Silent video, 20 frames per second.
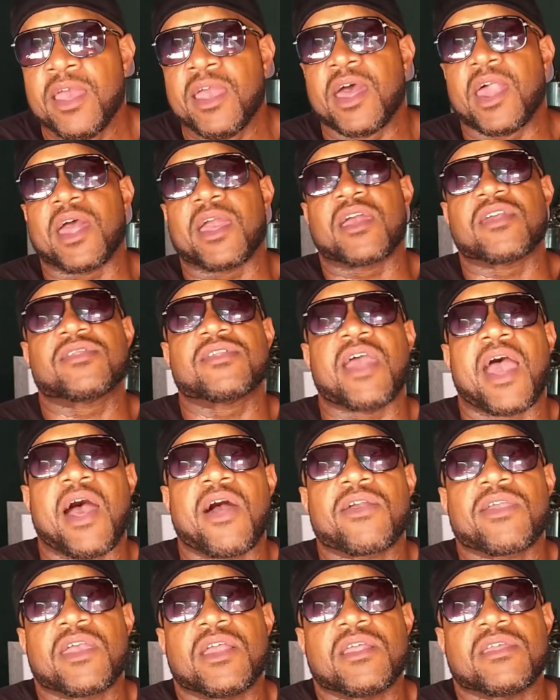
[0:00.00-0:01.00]
Like I said,
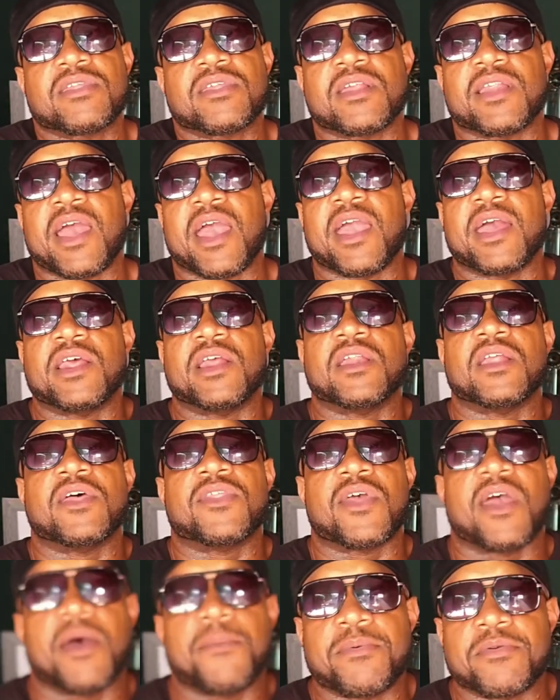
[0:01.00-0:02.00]
I'll get into that in
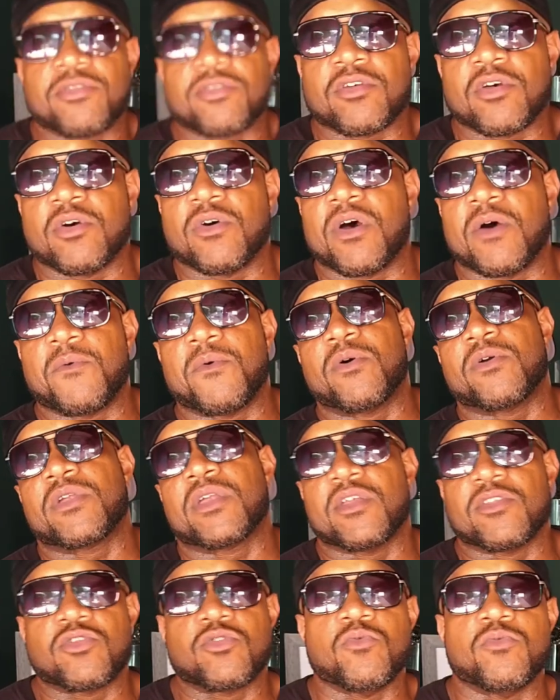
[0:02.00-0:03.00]
another episode. I won't
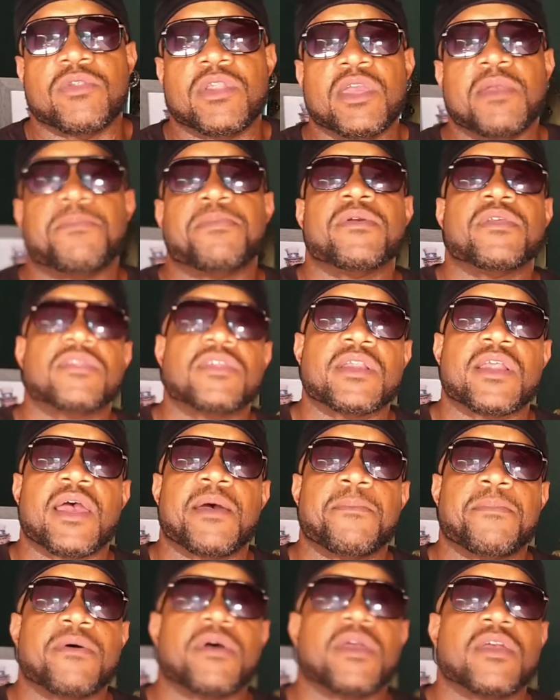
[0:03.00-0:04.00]
get too deep into
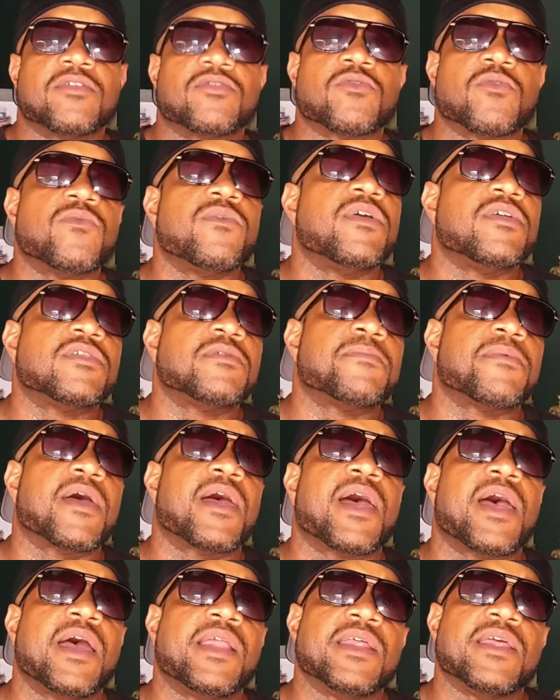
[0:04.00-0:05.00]
that, but it's a reason
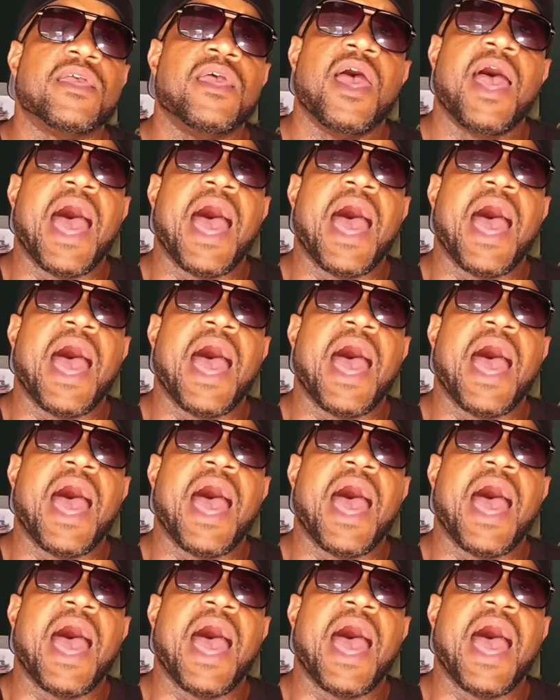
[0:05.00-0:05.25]
behind it.